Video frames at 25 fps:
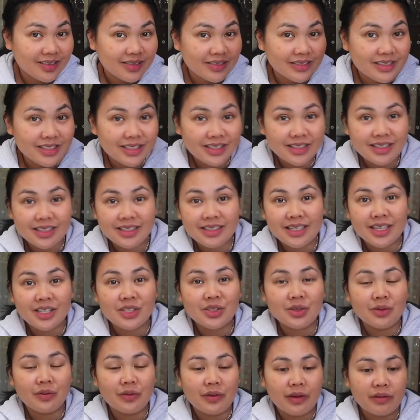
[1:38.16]
which is
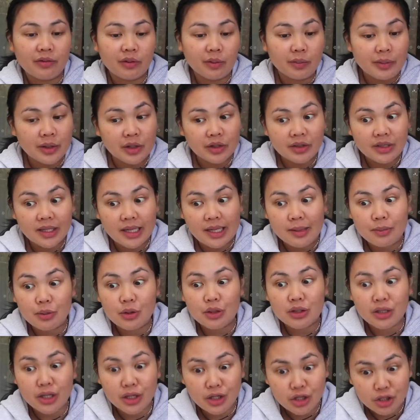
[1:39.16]
essential for every meal to keep you
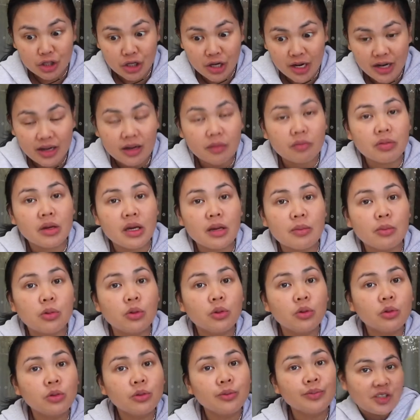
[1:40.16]
satiated,
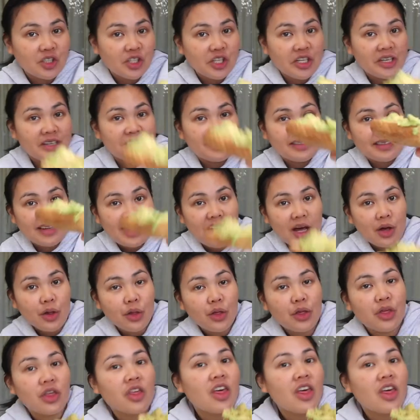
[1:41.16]
people. Cheers to health.